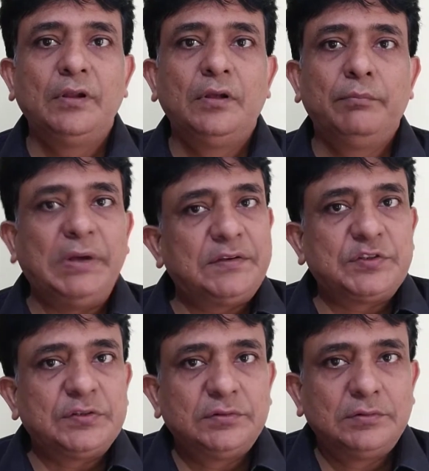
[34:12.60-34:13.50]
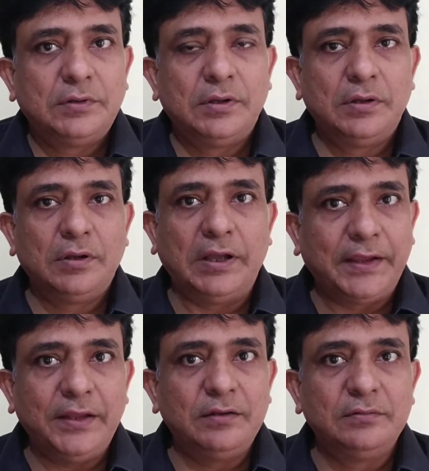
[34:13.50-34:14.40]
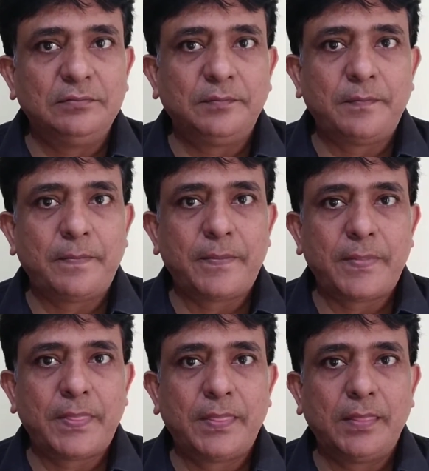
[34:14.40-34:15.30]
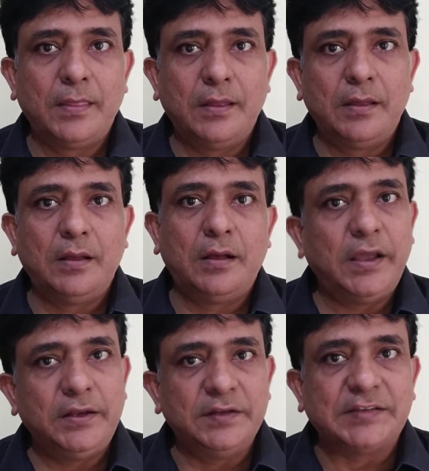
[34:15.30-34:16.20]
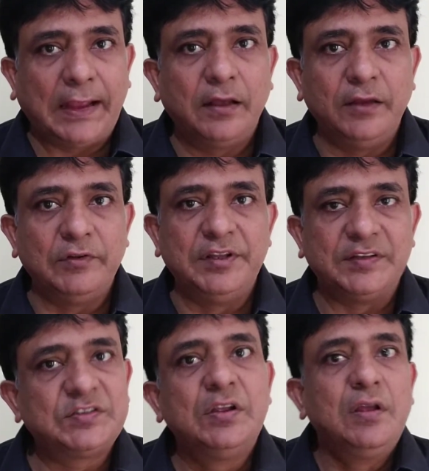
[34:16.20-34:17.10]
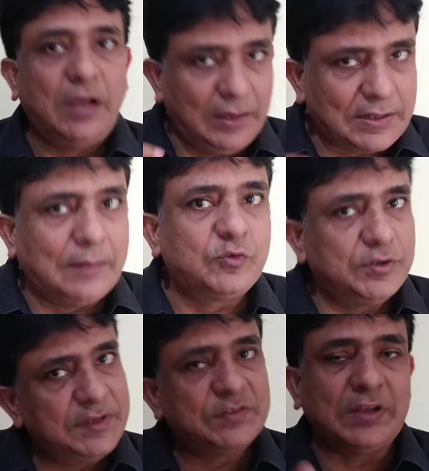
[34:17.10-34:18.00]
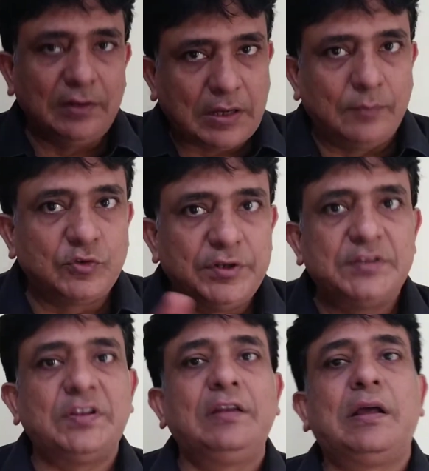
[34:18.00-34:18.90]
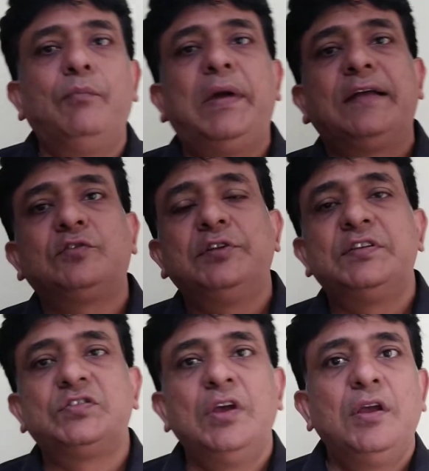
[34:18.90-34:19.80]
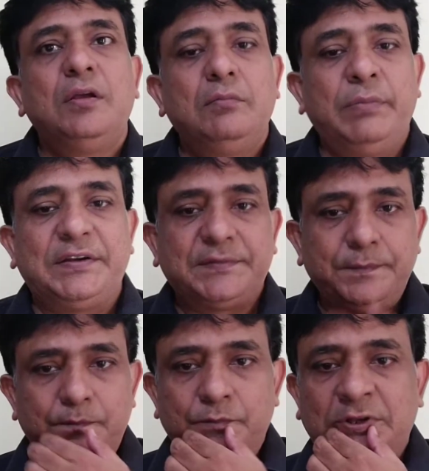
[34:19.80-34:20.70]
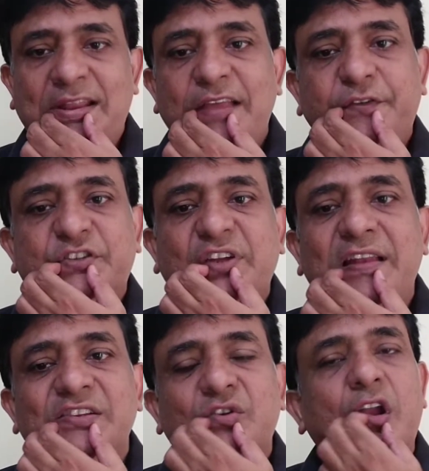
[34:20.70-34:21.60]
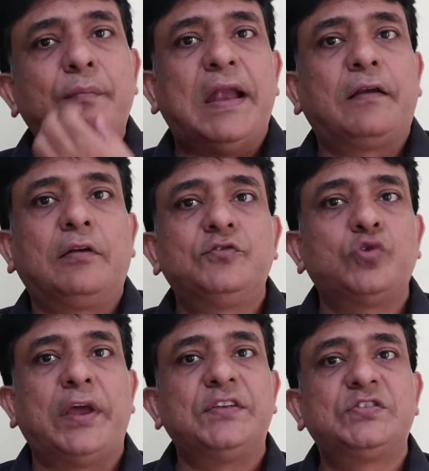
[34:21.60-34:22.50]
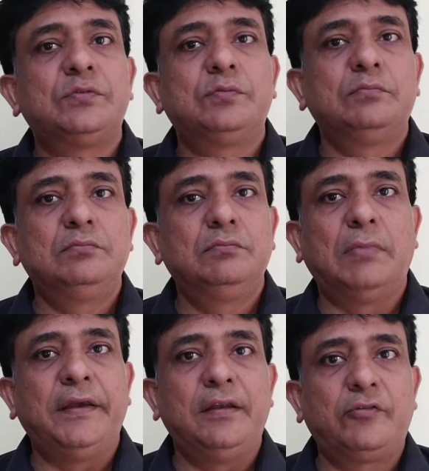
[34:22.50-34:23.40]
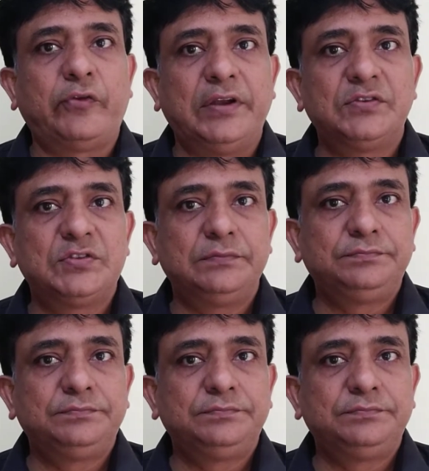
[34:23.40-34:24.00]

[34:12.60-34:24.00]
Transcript: But again, I disagree with this. I'll come to this, I'll come back to this. But lifestyle is not a matter of choice, my dear friends.